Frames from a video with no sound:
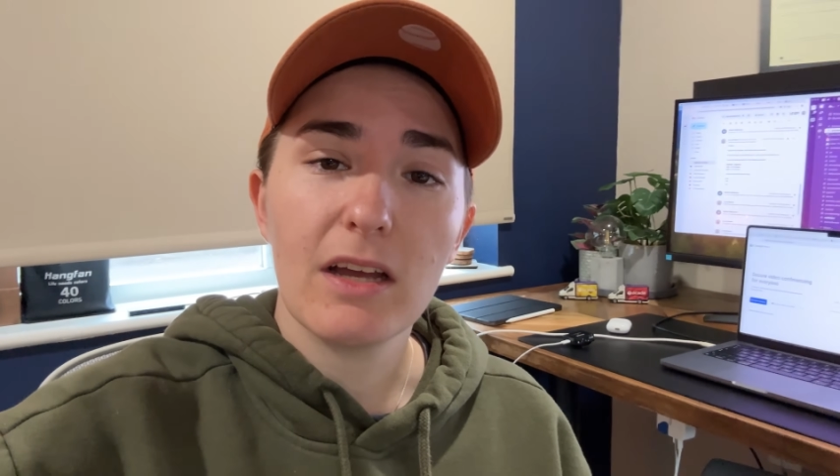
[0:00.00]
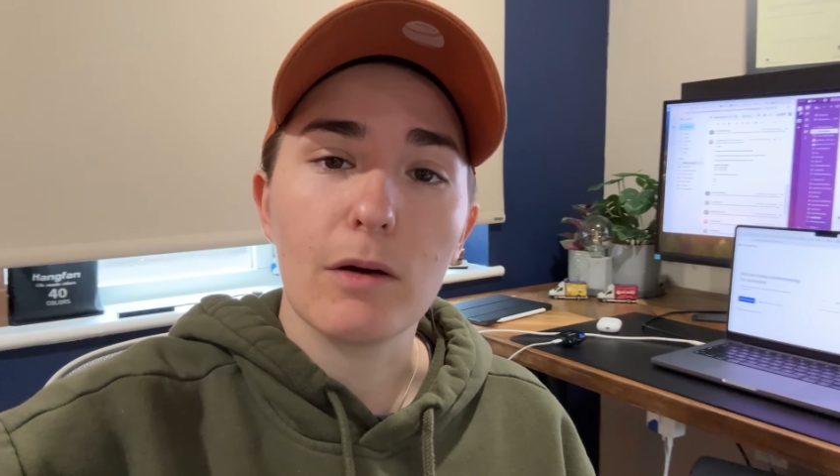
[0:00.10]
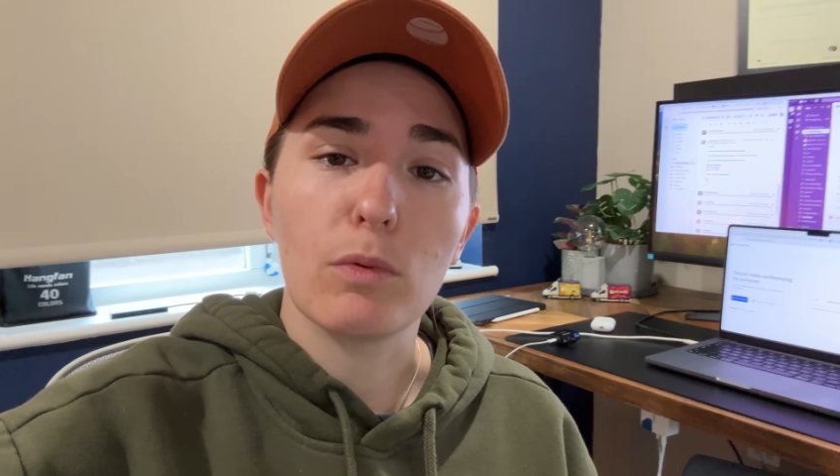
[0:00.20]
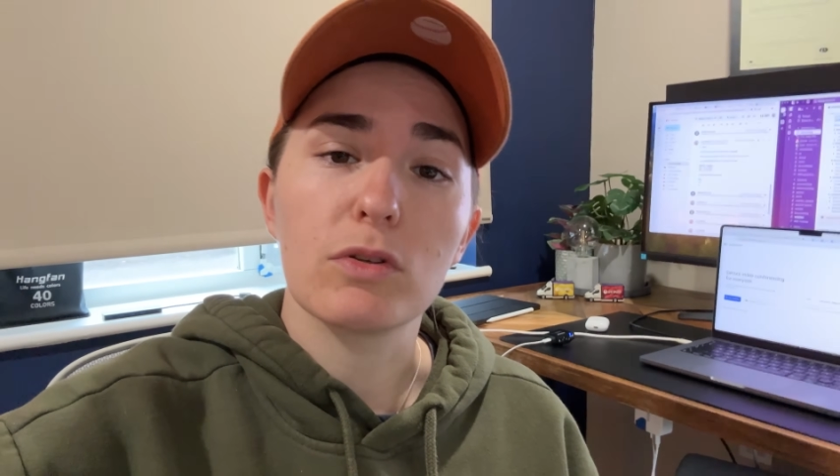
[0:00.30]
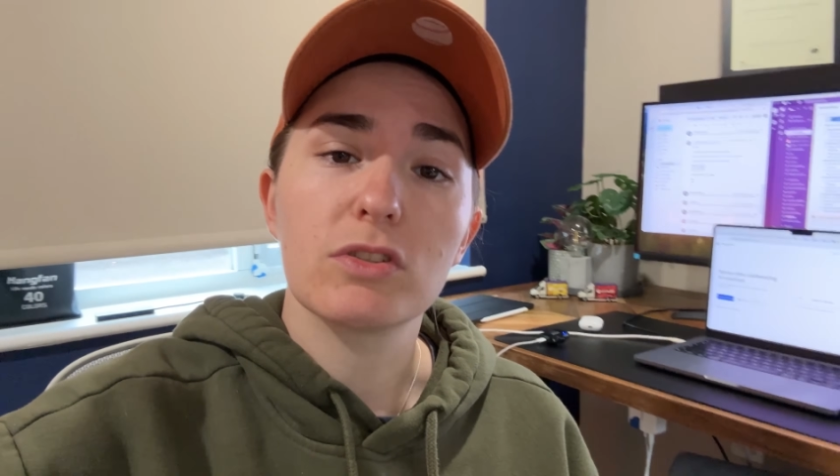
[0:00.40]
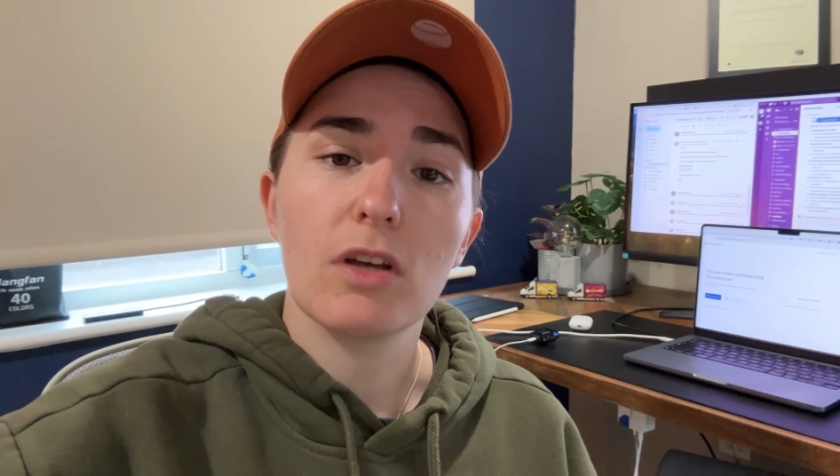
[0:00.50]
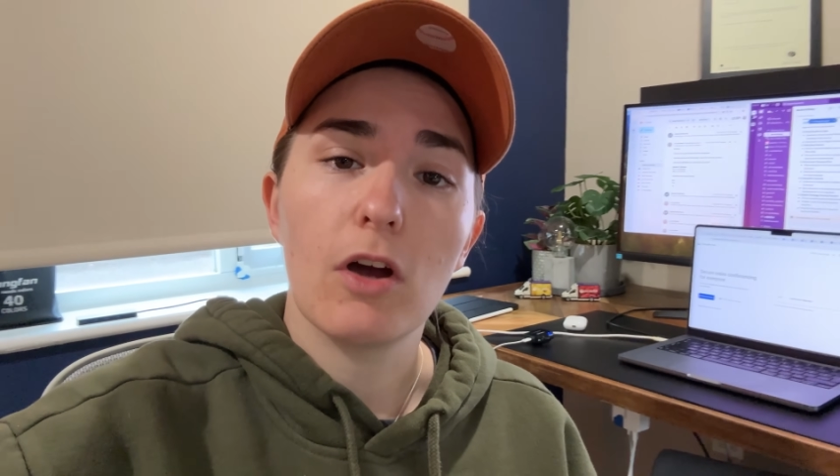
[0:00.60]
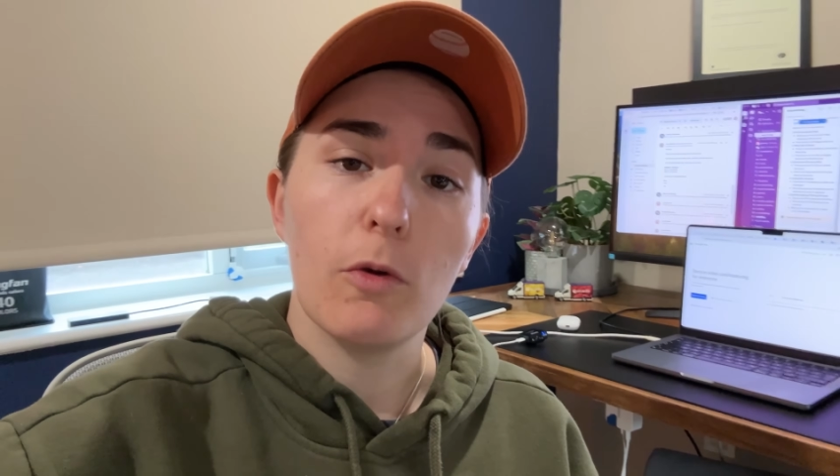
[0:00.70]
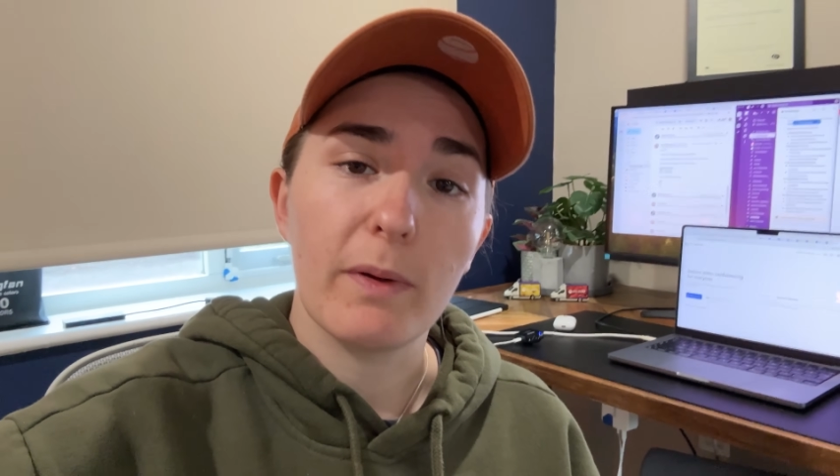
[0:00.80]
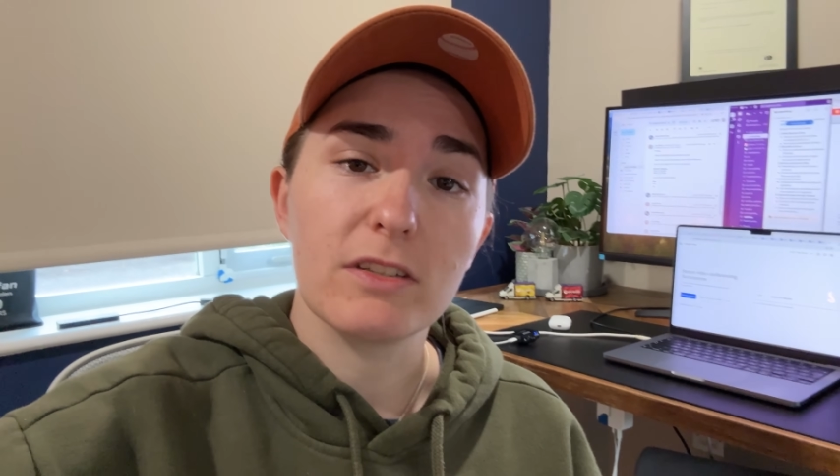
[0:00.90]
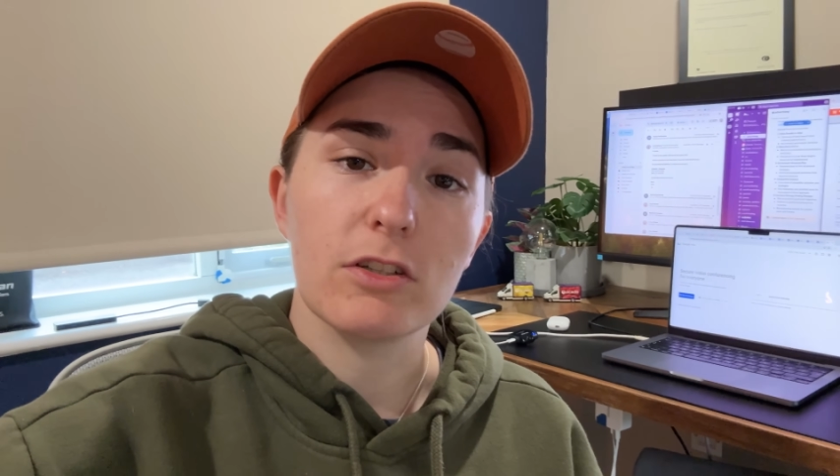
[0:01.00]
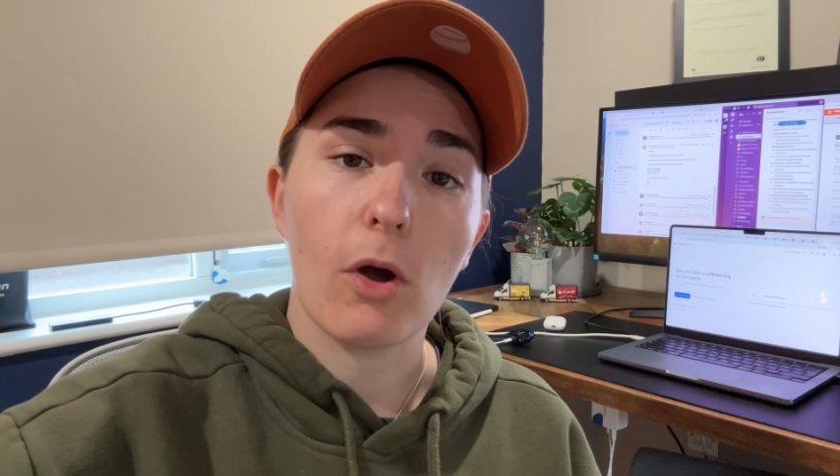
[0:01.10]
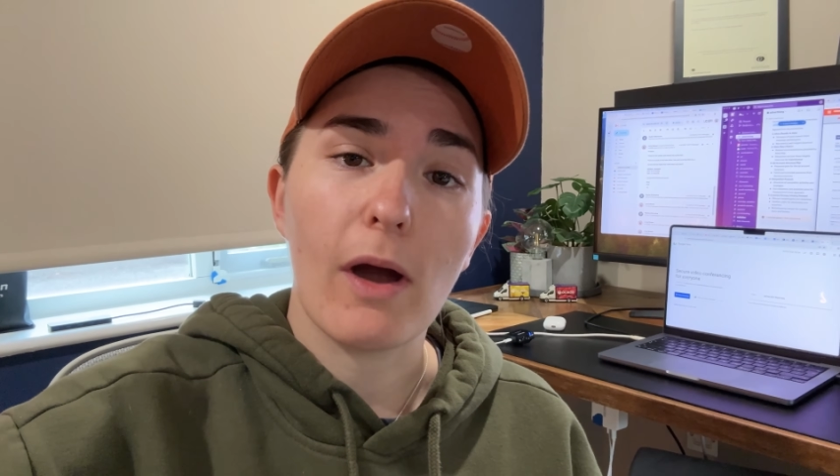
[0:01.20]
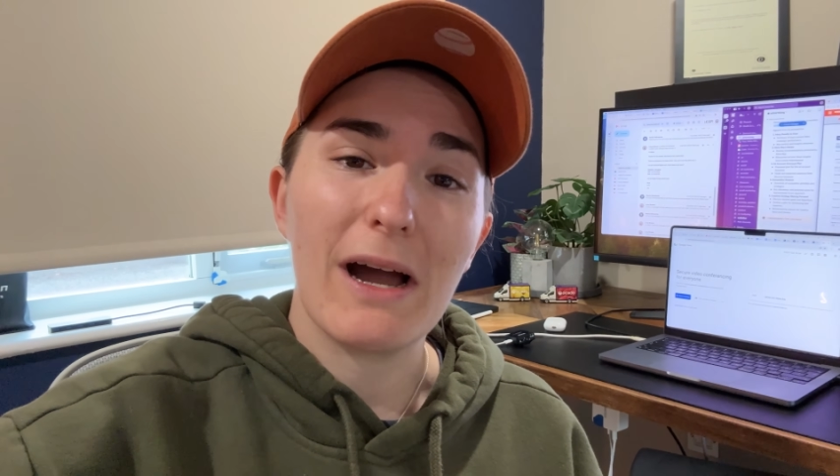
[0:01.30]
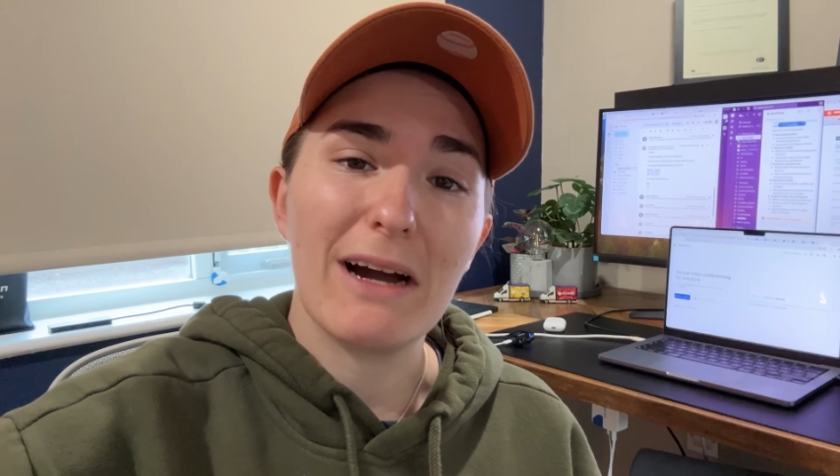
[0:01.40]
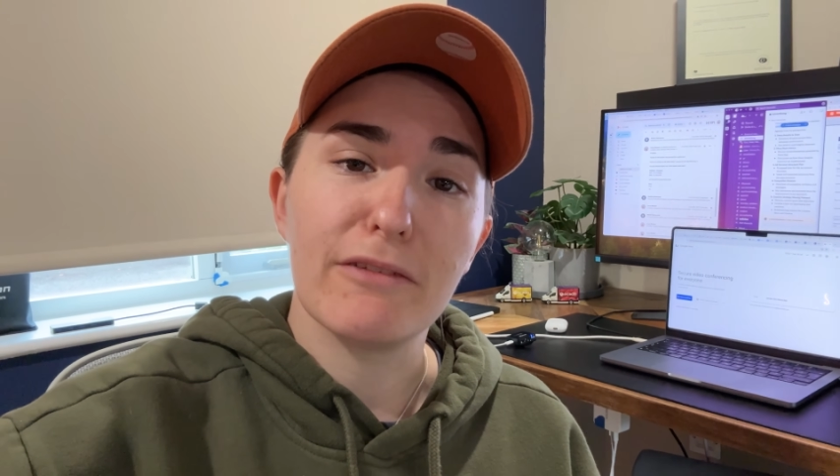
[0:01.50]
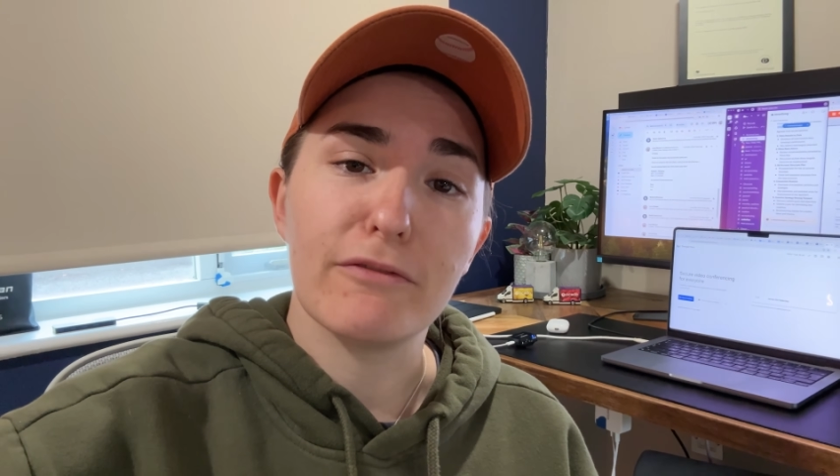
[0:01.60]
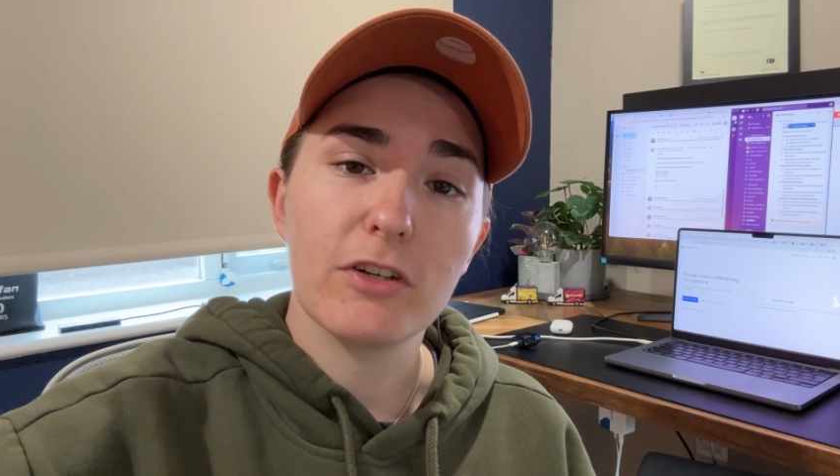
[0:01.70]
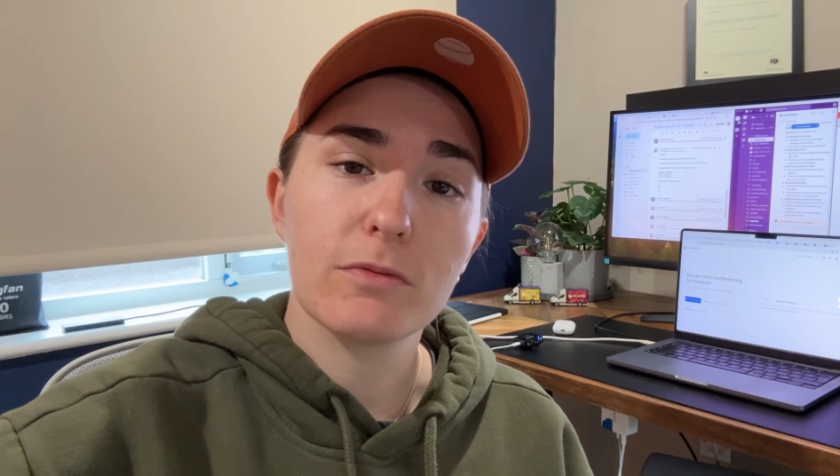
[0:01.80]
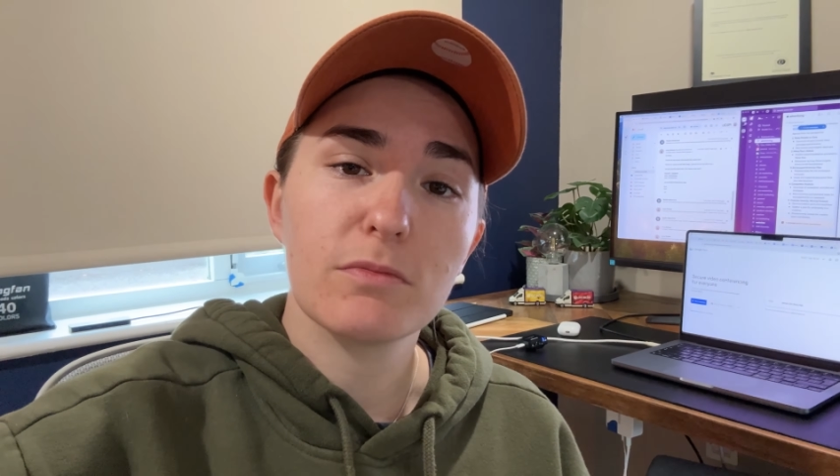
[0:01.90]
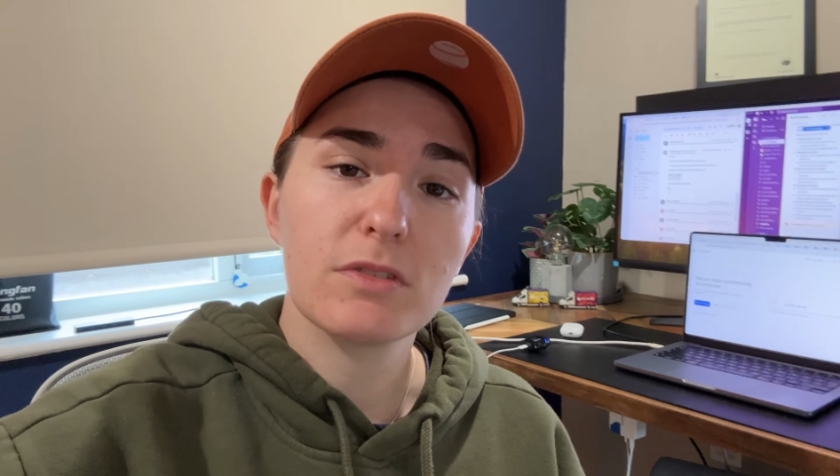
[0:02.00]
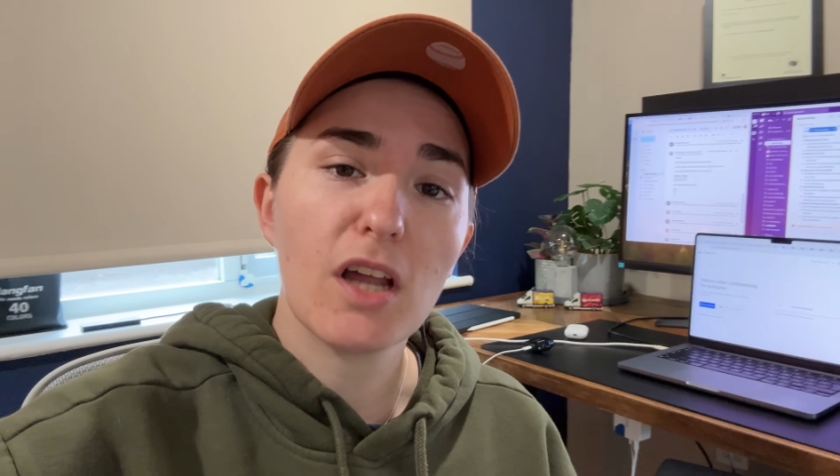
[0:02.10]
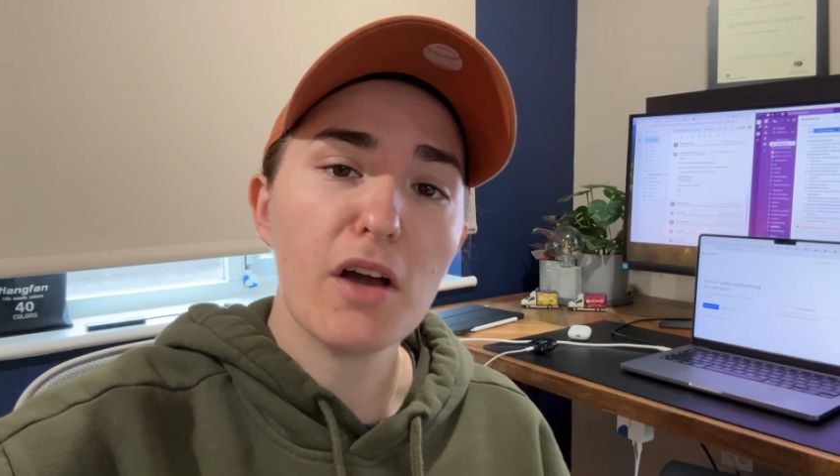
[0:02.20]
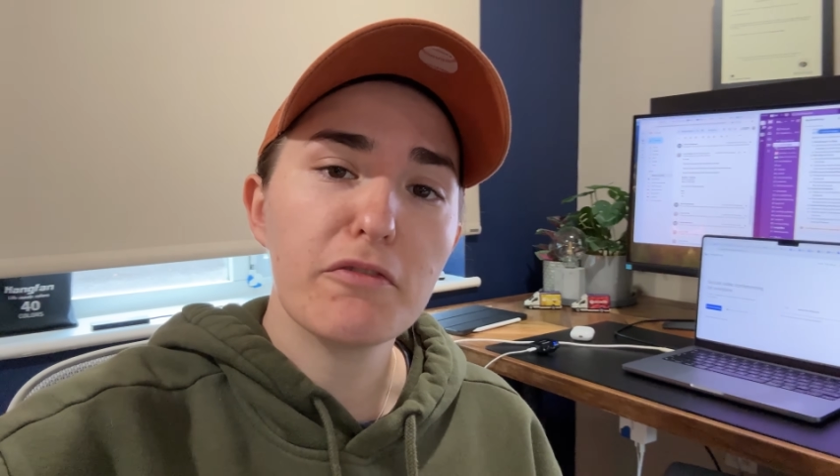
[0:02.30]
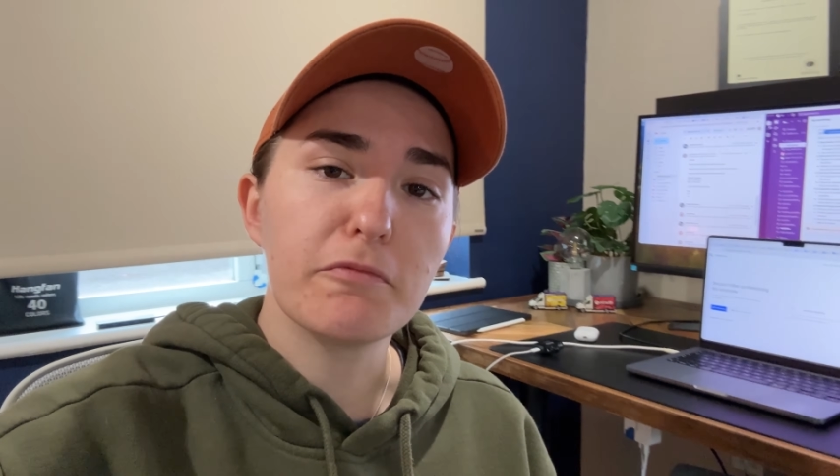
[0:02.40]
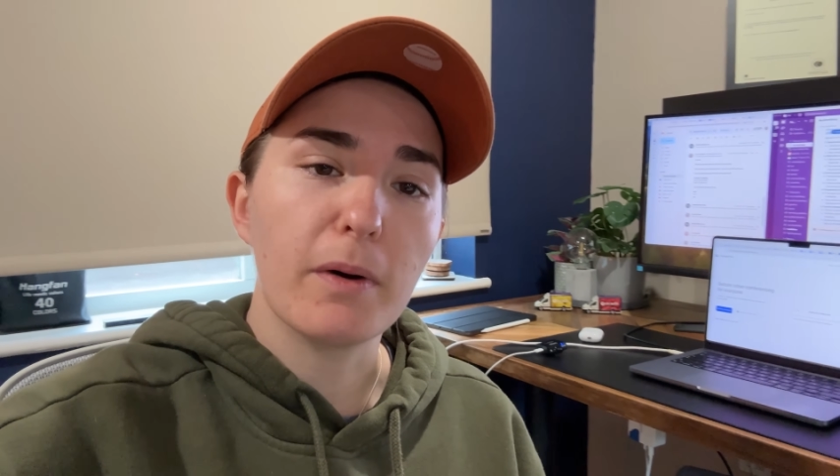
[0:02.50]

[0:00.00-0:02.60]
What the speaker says: I was hoping to go out and film some stuff,